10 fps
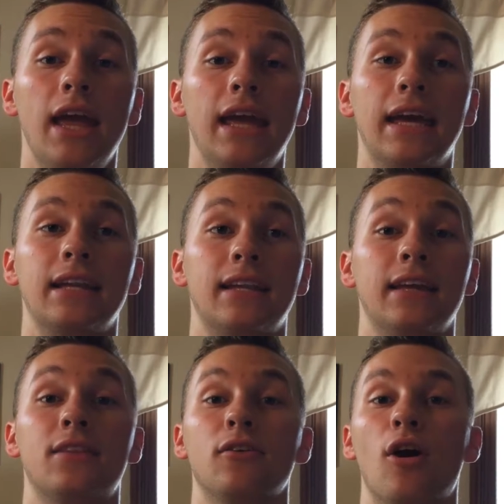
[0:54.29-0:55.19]
and
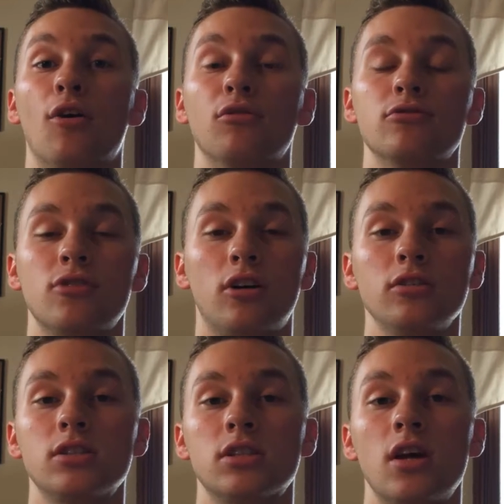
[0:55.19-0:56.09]
get their own
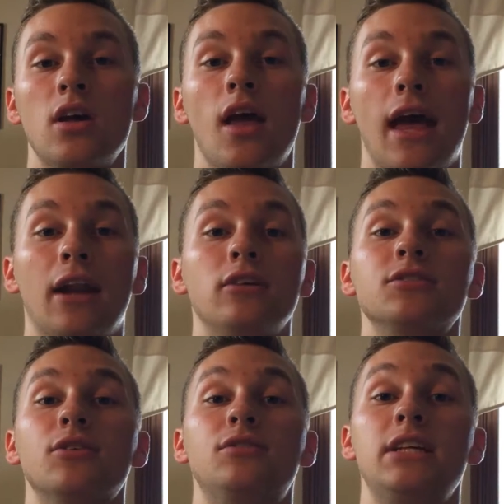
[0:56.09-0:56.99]
results and
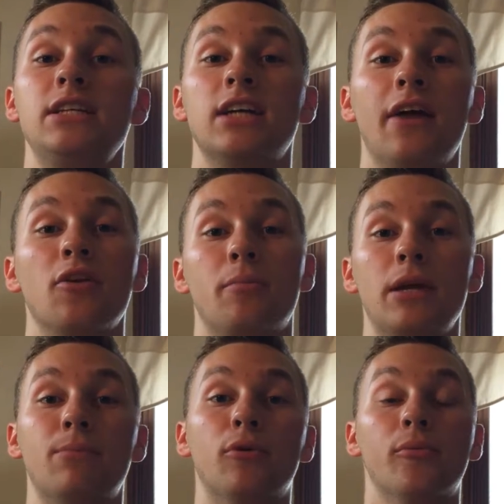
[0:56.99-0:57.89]
also teach other
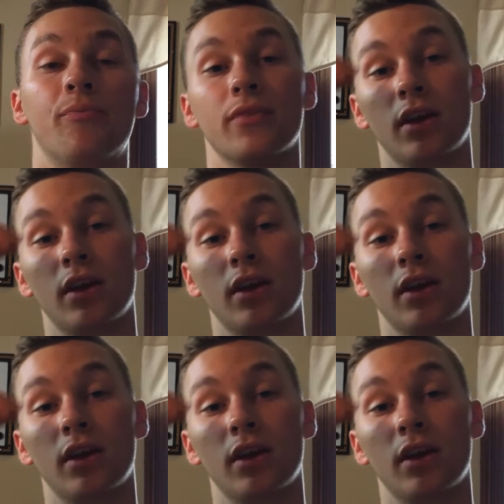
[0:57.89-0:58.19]
people.